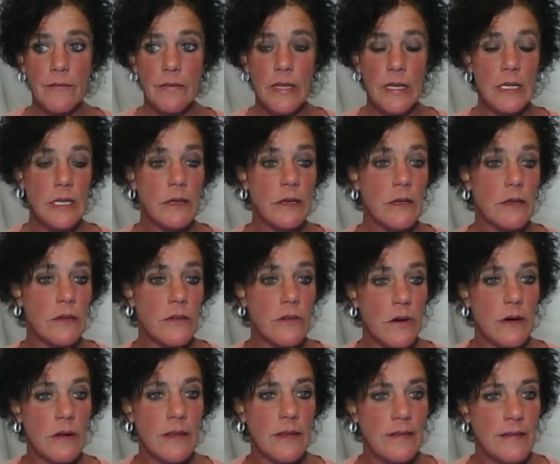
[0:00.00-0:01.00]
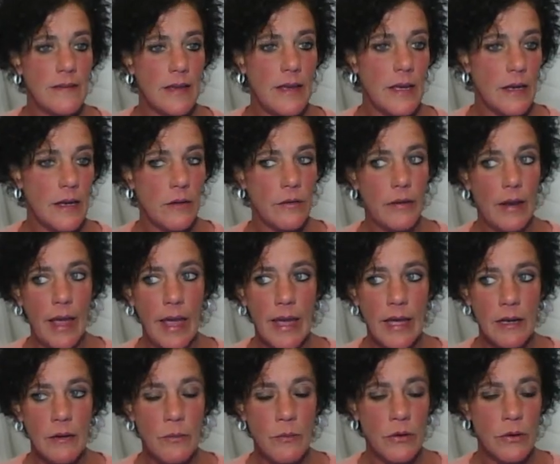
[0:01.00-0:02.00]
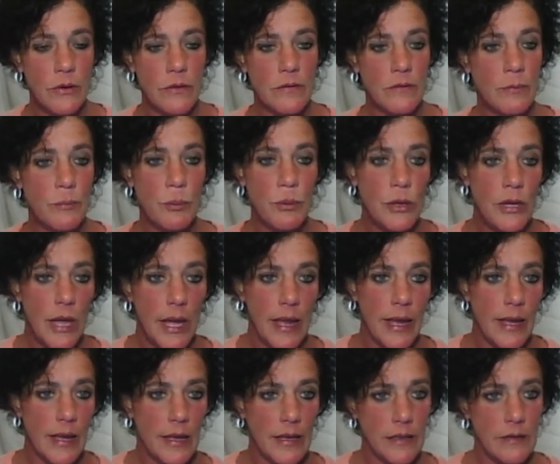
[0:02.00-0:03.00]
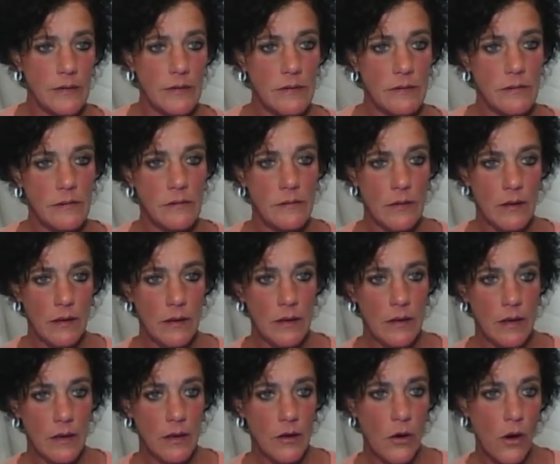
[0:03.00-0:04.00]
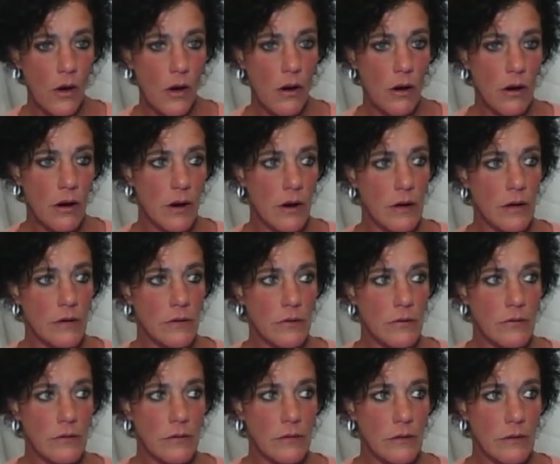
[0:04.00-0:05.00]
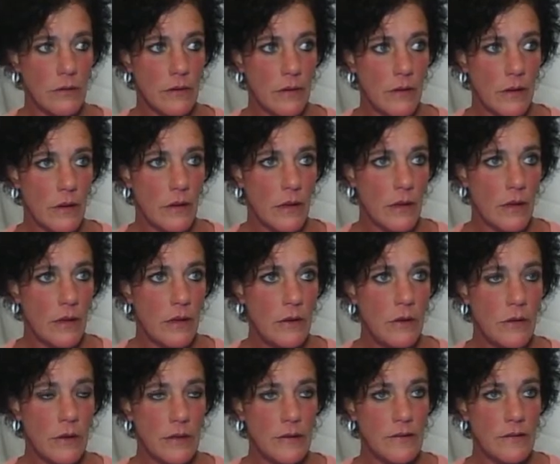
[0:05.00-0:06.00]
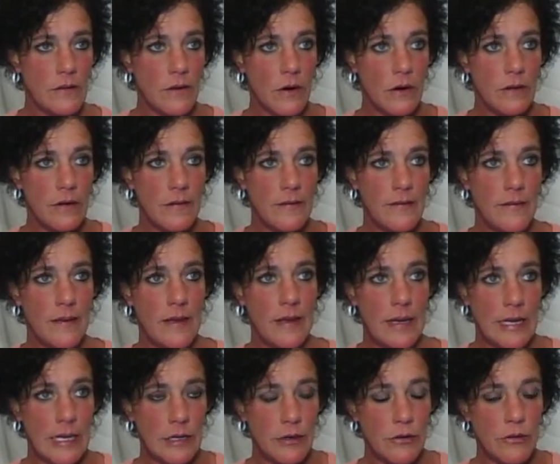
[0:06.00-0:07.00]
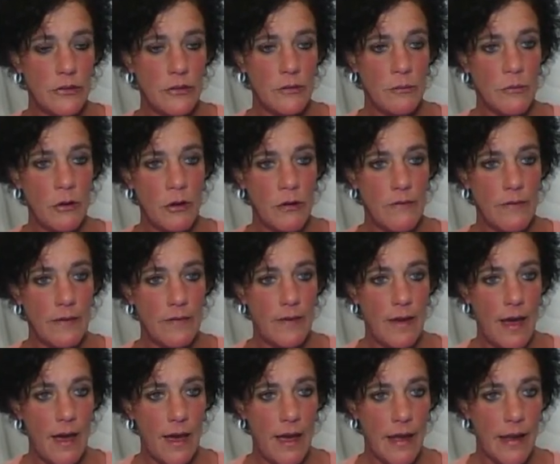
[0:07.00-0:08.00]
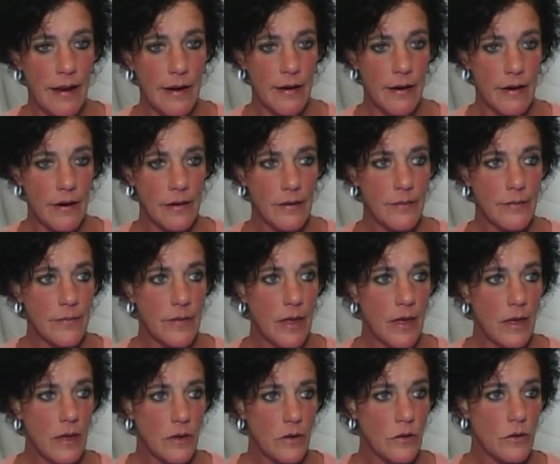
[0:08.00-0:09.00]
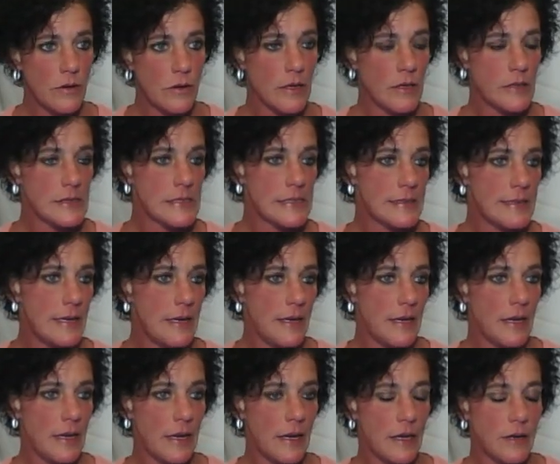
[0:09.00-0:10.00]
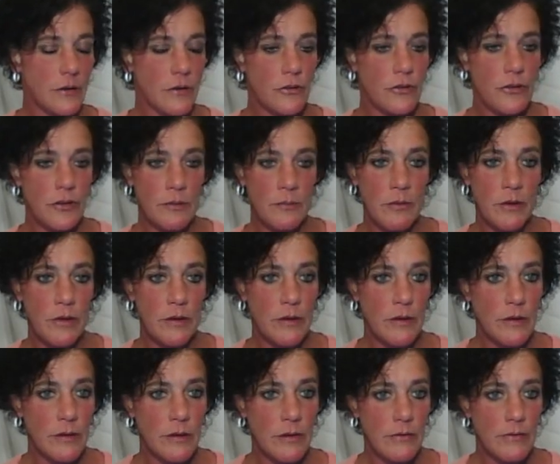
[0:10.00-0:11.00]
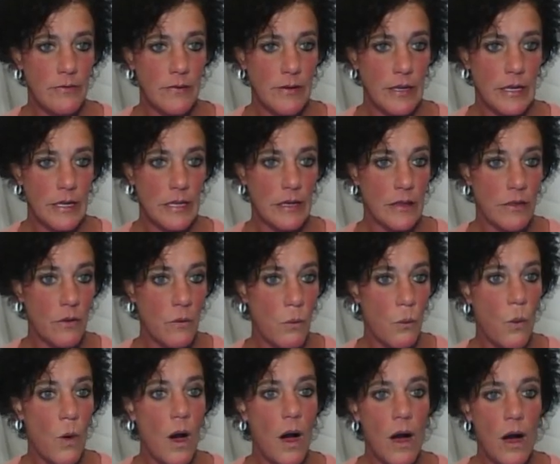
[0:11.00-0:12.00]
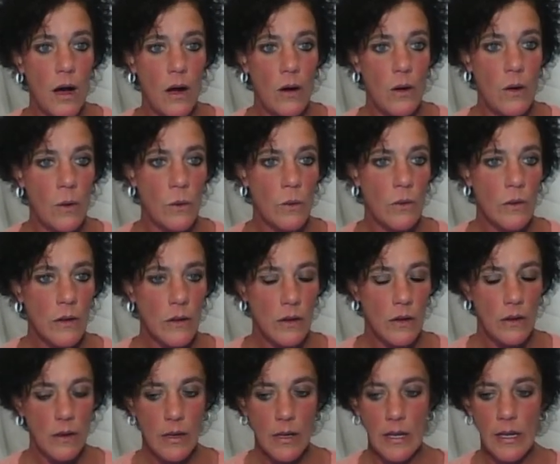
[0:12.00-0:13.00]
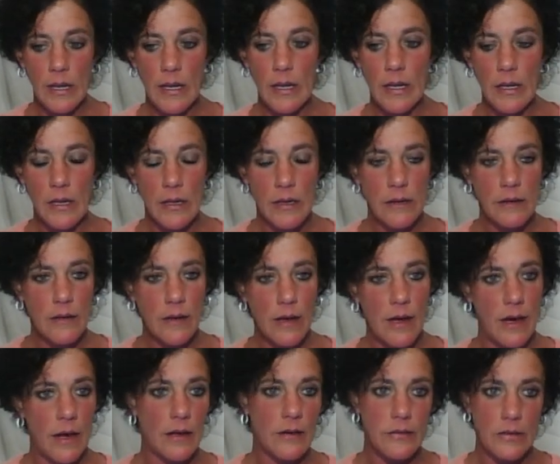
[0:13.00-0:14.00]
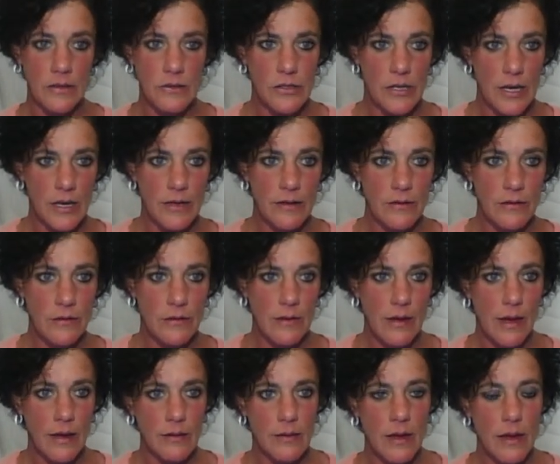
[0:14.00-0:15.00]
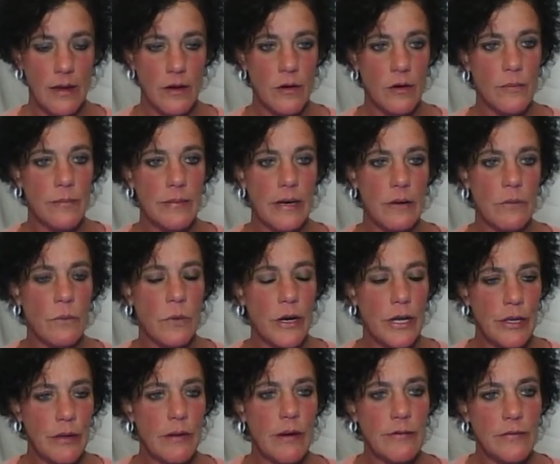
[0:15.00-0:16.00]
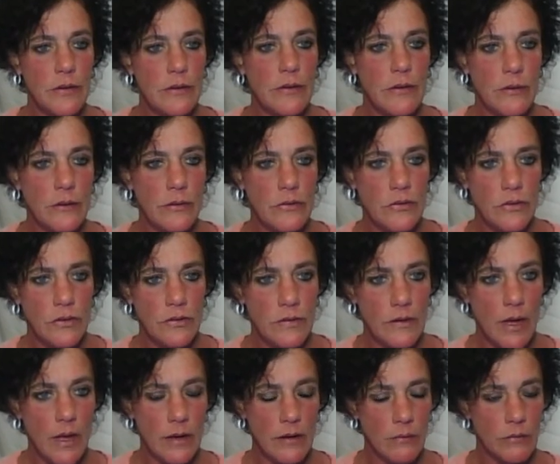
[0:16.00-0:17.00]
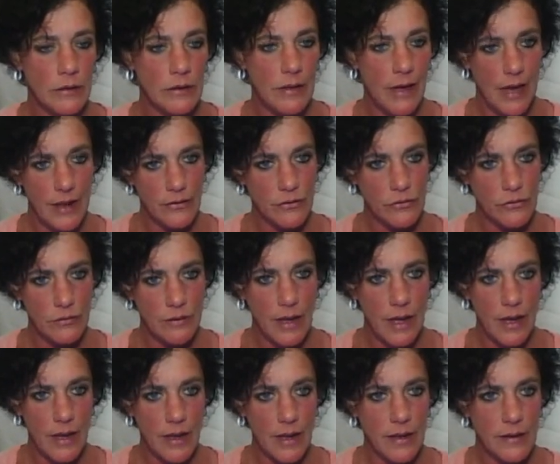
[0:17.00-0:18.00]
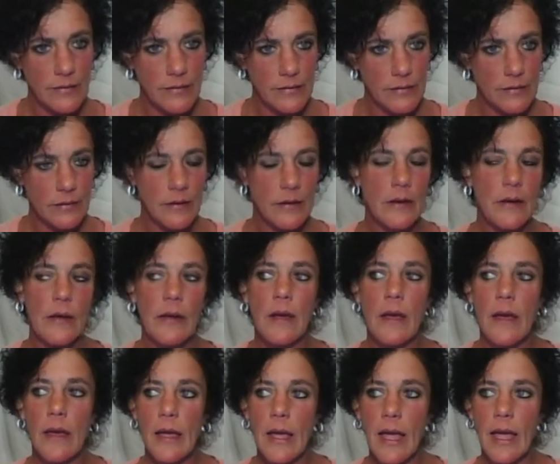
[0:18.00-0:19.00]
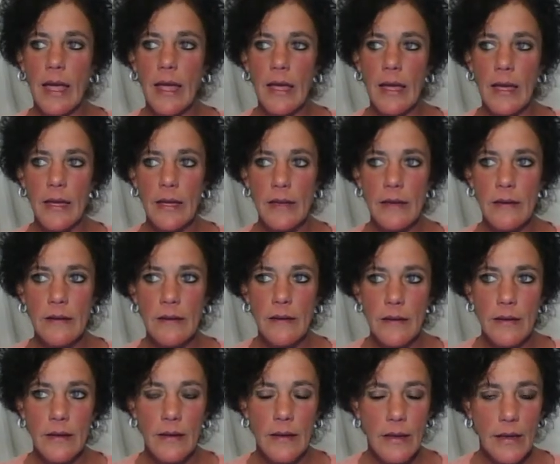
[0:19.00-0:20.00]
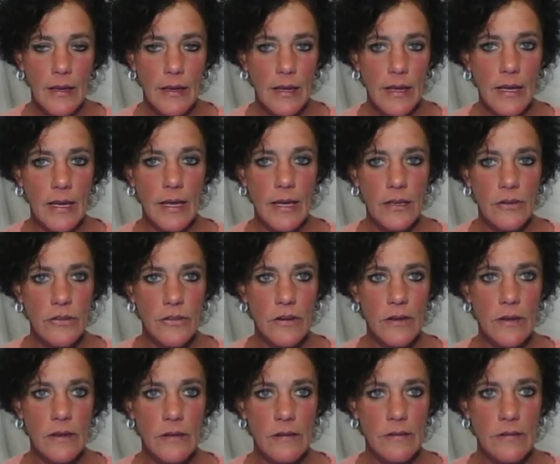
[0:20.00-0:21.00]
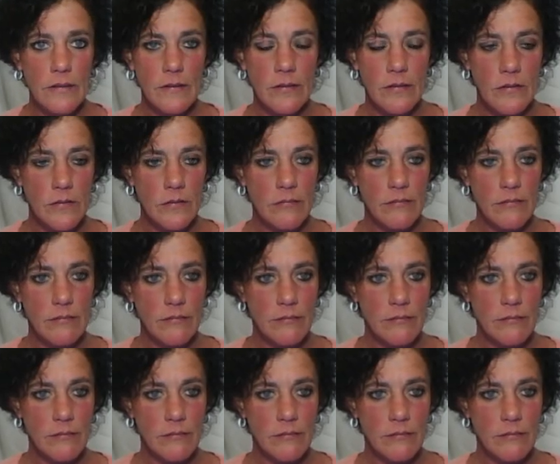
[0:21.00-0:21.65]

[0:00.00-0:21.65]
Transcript: then you can start to see it on animals, plants, cars. You can start to see energy move in the air. You can see energy move in the wall. And I'll teach you how to do that later. But what you have to do is just kind of relax your gaze, and it just